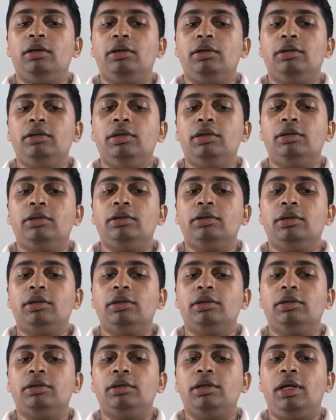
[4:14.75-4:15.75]
this
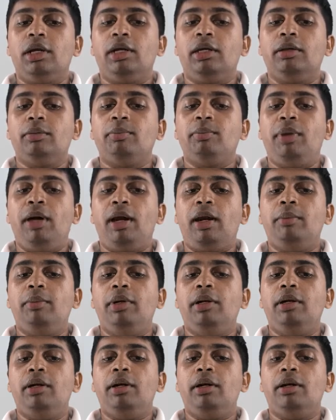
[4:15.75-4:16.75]
string
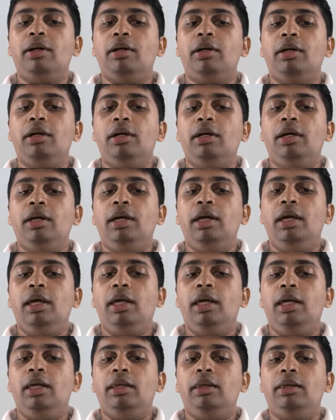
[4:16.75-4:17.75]
parameter
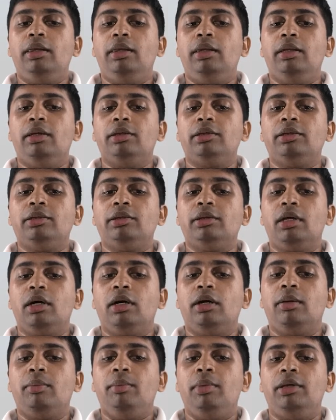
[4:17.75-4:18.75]
in this
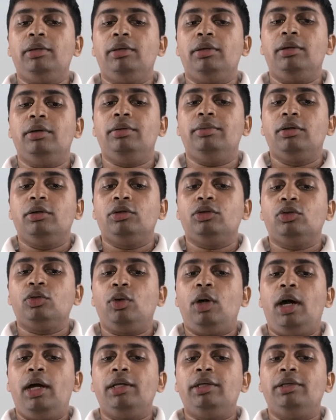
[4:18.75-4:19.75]
method.
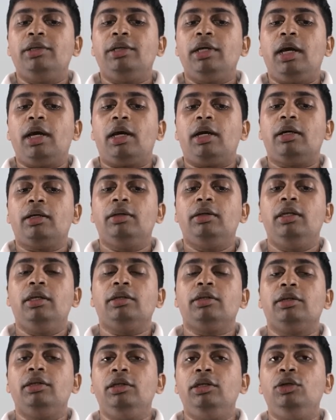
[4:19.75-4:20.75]
So I check
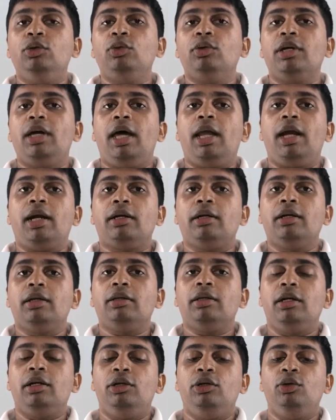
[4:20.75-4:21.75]
this new character
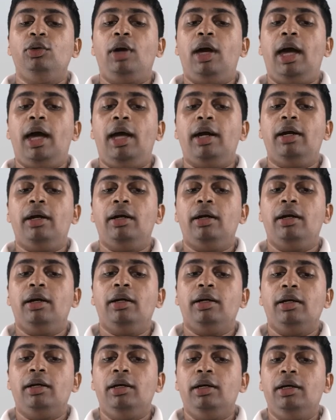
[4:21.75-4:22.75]
that you
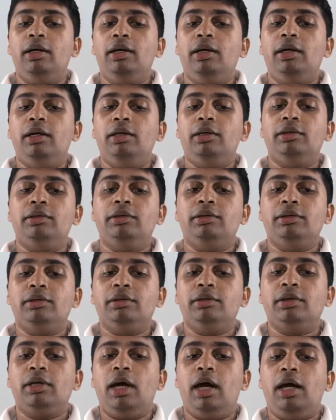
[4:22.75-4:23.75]
added
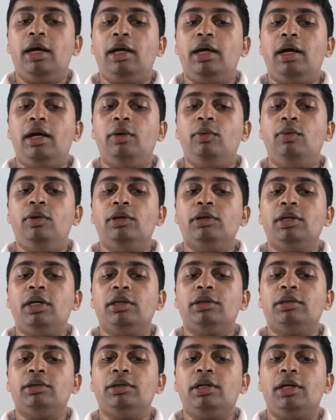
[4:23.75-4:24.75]
is, I convert
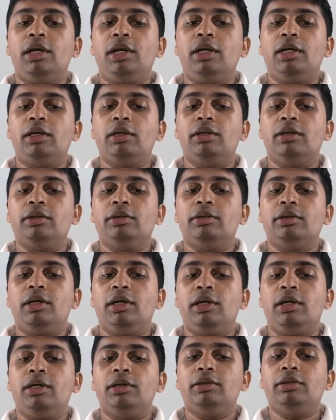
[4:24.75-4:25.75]
that string
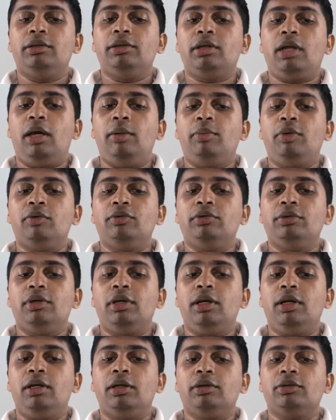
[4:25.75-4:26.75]
is type of
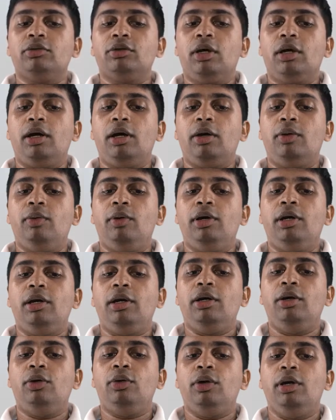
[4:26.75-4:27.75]
string, so I convert it
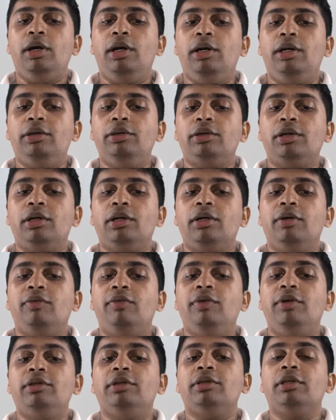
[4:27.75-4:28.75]
into integer.
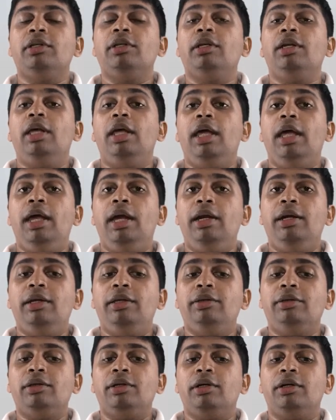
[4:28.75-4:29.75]
If it's an
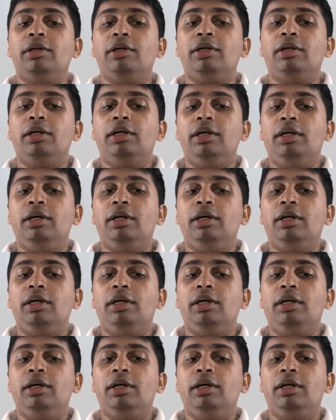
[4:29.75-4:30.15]
integer,